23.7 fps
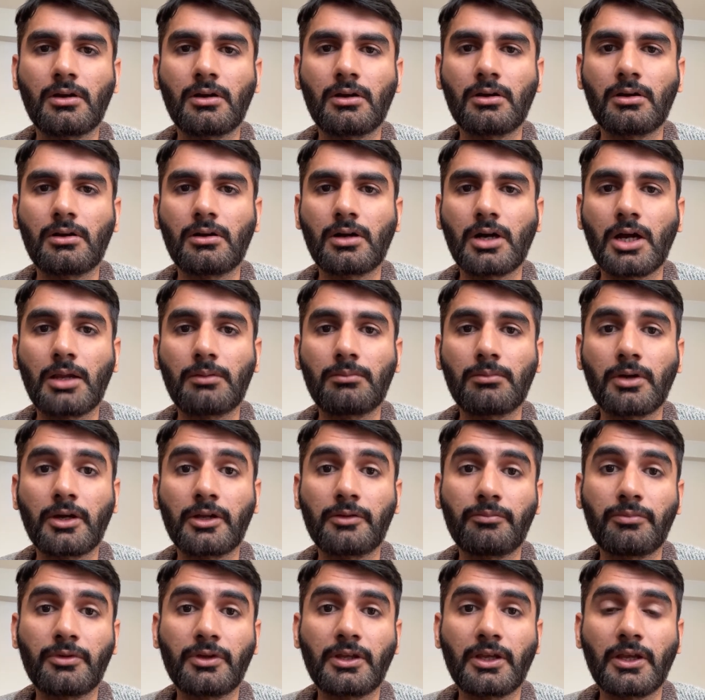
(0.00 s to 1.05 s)
I
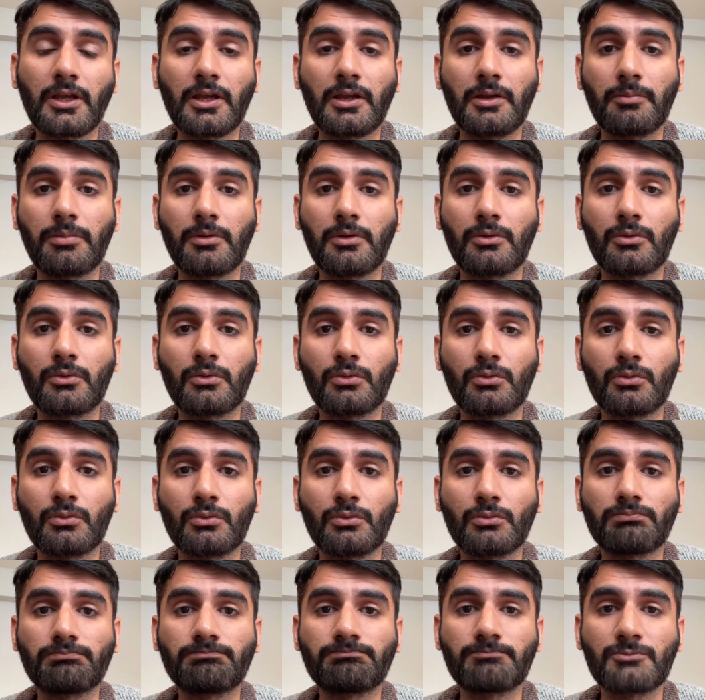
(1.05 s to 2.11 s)
might be able
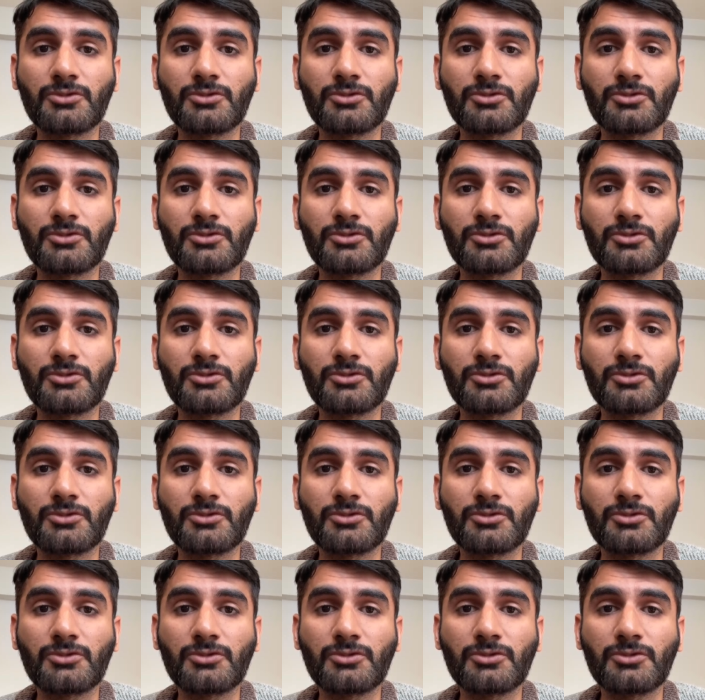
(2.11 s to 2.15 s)
to